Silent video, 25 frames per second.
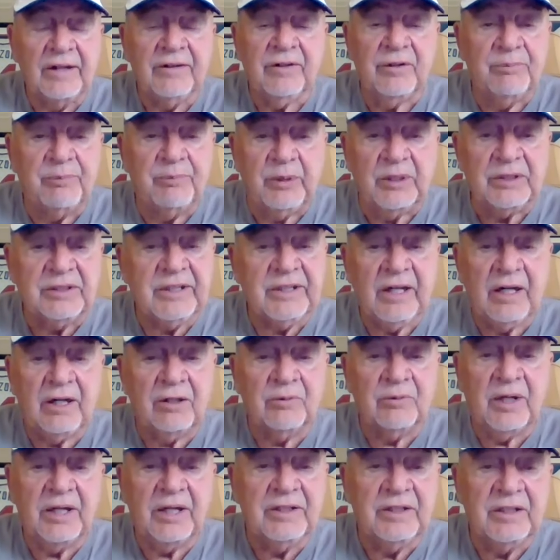I don't put
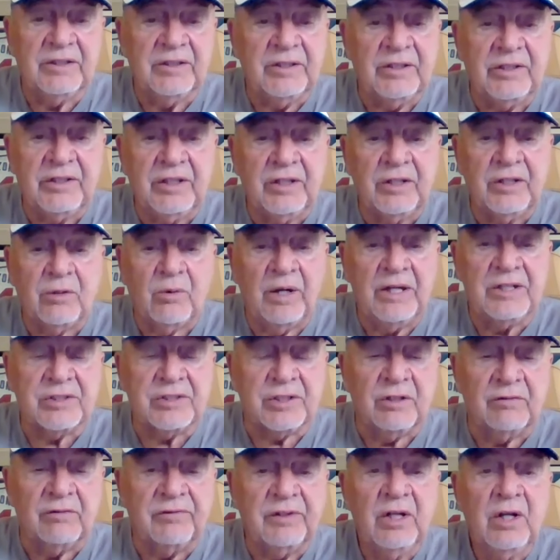Kyle Wright into the
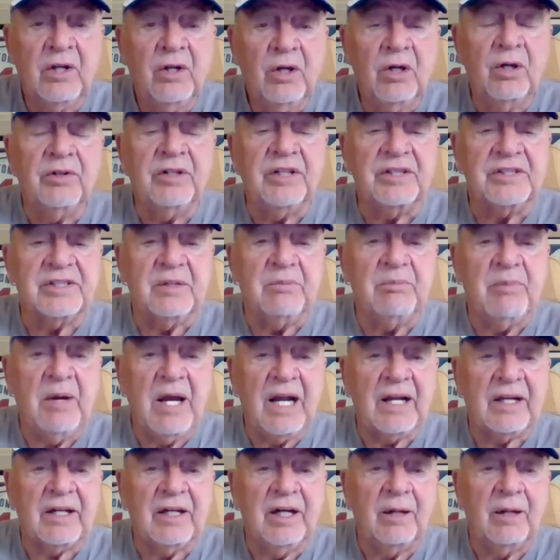equation of who does he
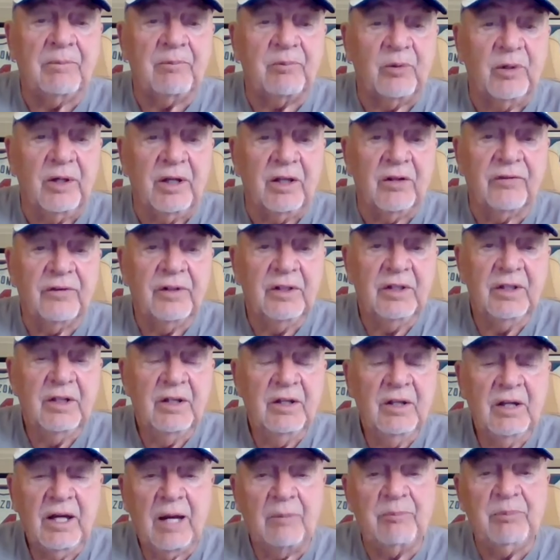back up with.
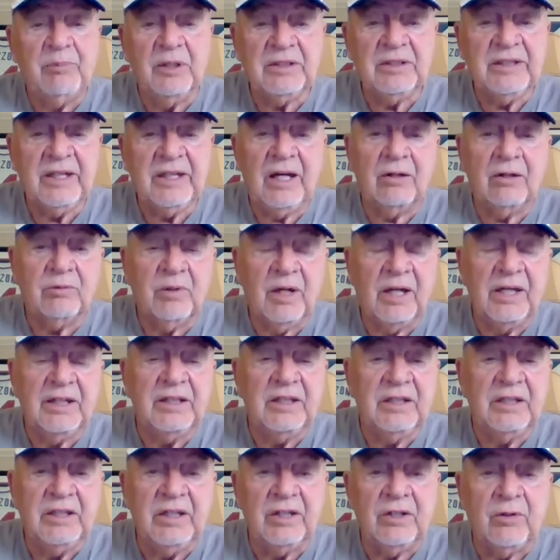I put Kyle
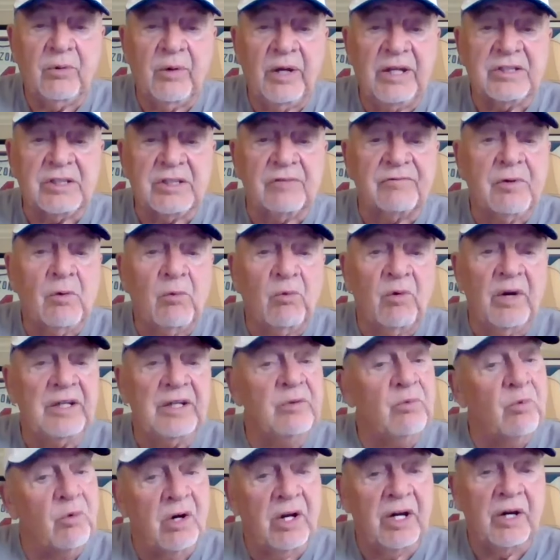Wright in the equation of
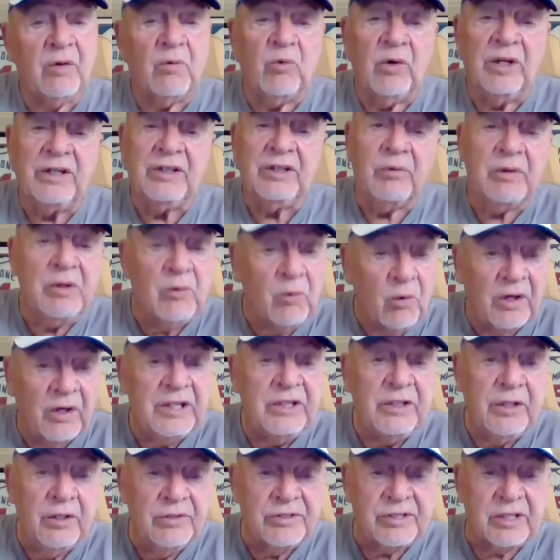when when when do we
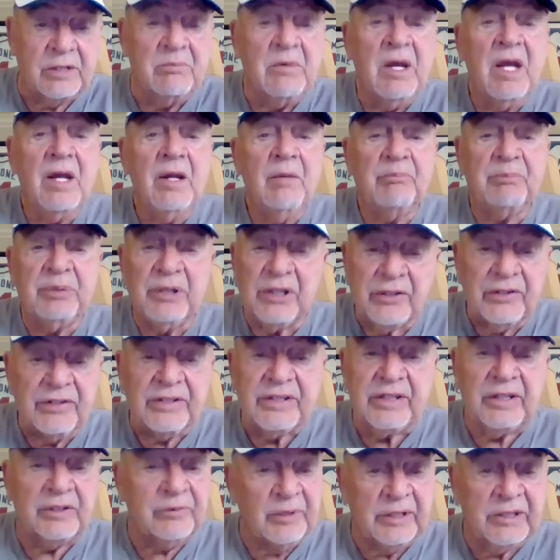want to use him?
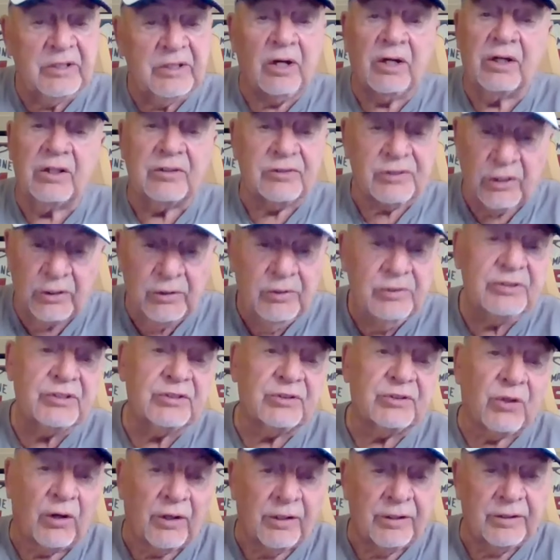Period, regardless of who's
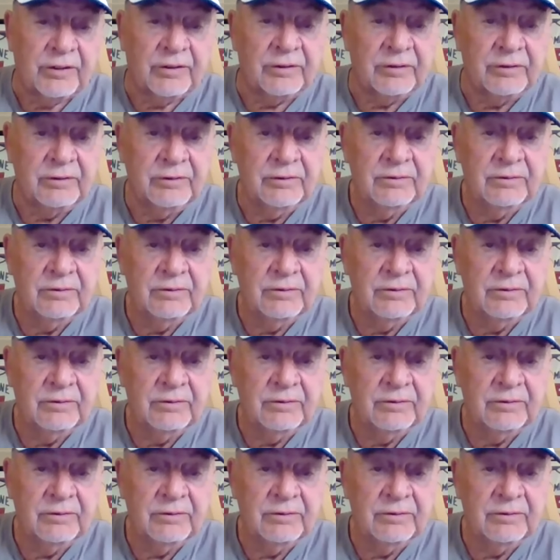starting.